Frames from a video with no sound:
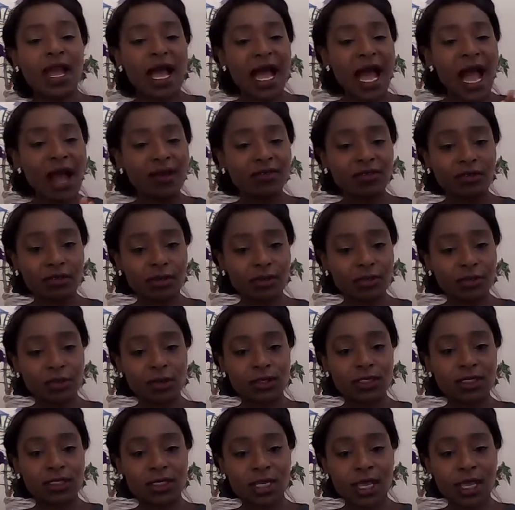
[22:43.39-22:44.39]
After the
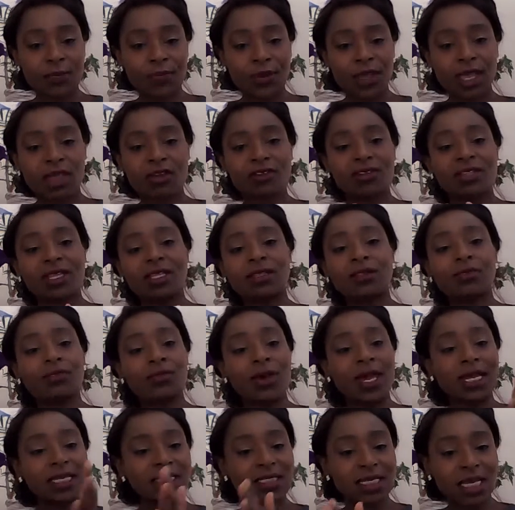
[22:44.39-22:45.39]
30-day period, then the
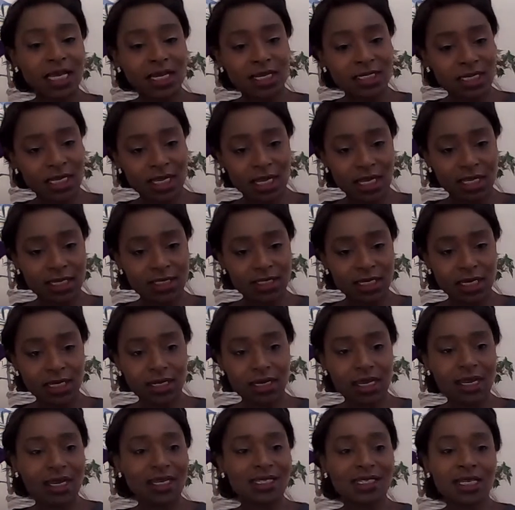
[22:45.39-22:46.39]
maintenance kicks
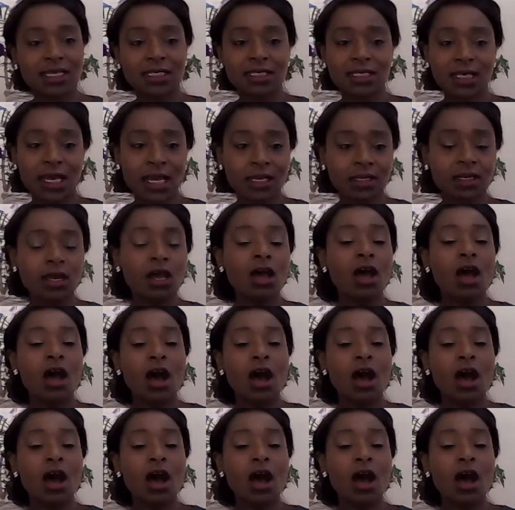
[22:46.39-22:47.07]
in, and as I said,